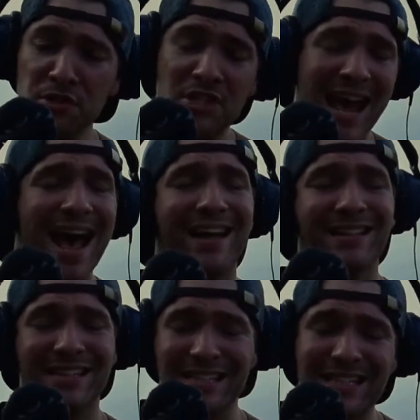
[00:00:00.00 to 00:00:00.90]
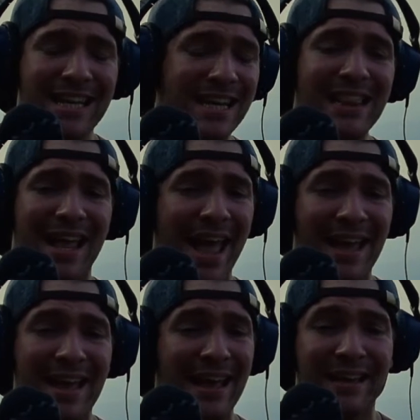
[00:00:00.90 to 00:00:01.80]
Out the
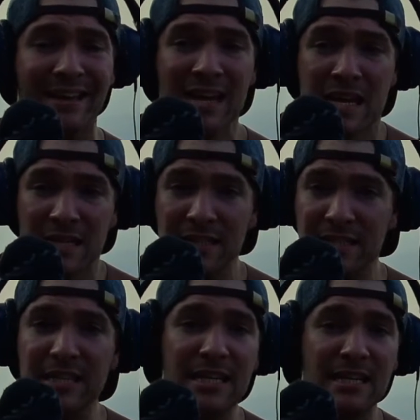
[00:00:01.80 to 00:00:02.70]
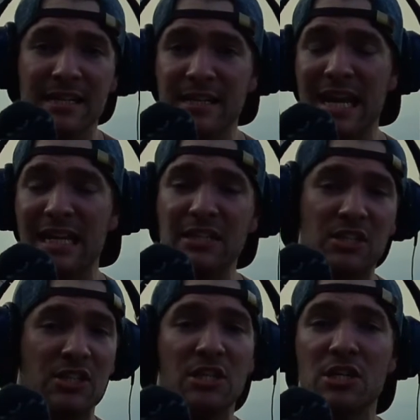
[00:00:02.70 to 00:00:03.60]
stealing a seat next
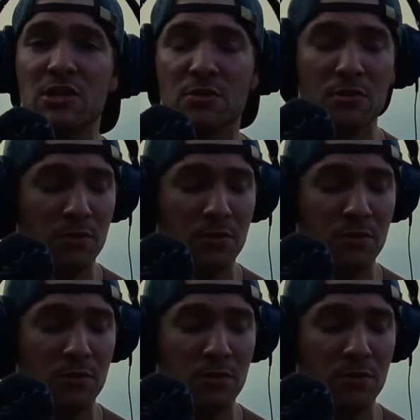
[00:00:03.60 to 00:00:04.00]
to you